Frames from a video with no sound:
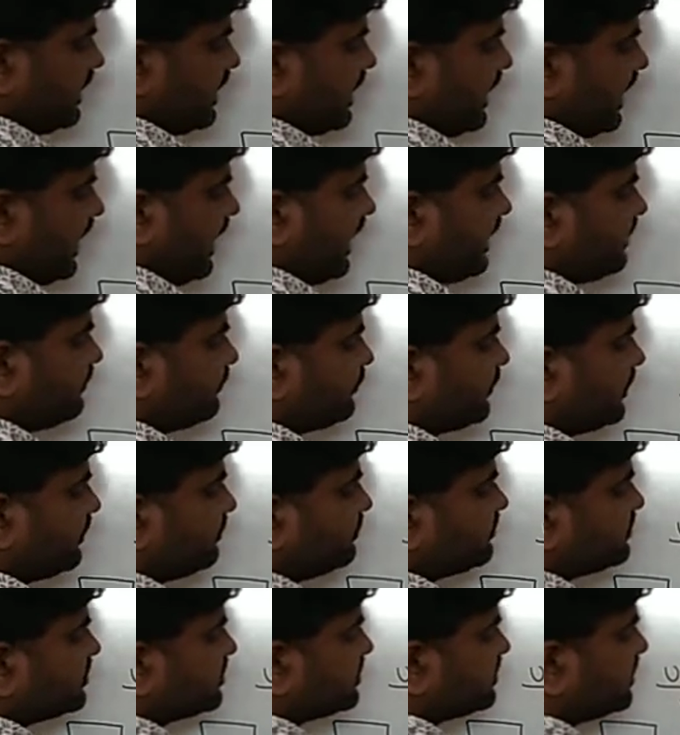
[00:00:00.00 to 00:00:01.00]
And
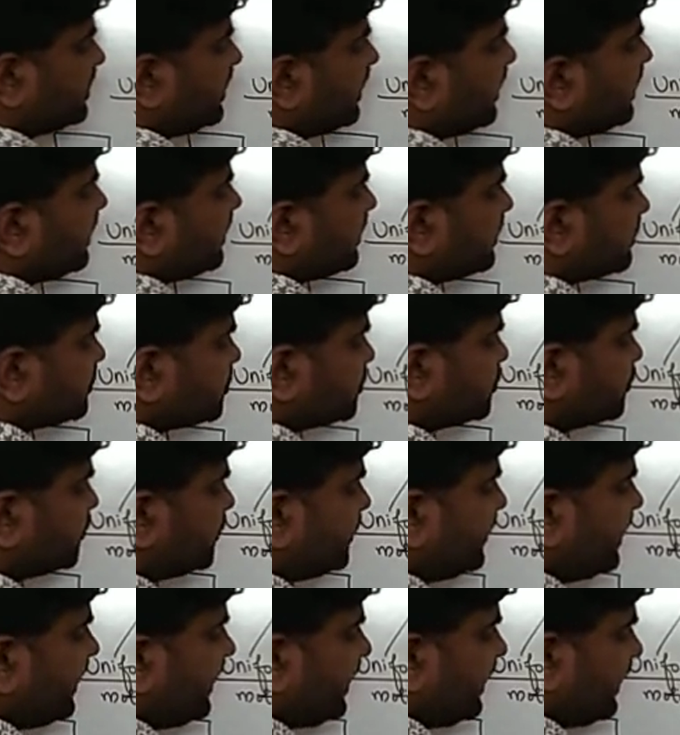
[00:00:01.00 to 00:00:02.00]
from C to
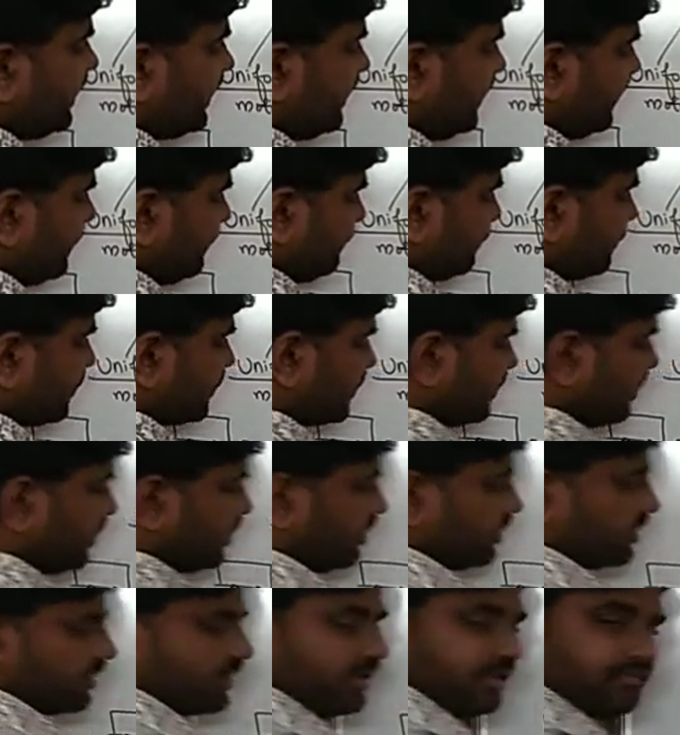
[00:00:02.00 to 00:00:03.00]
D,
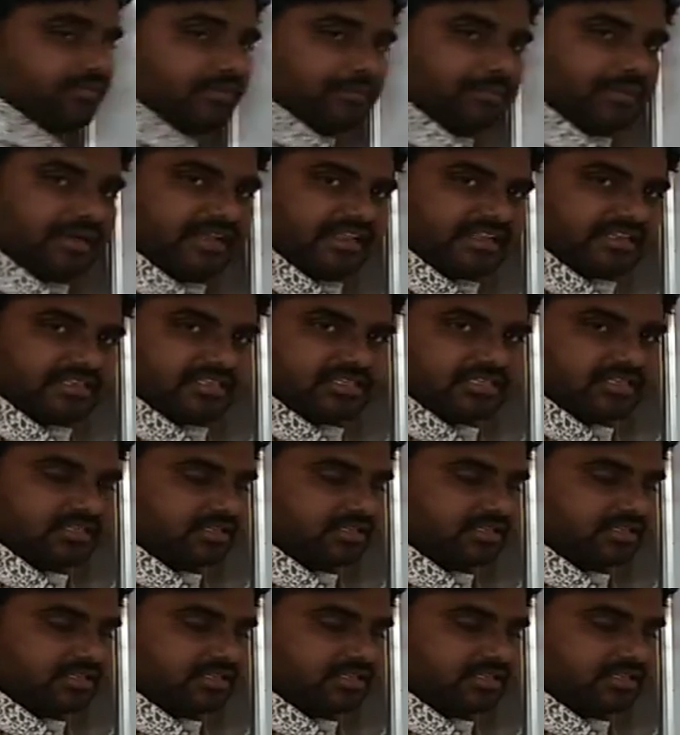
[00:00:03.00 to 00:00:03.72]
can we predict?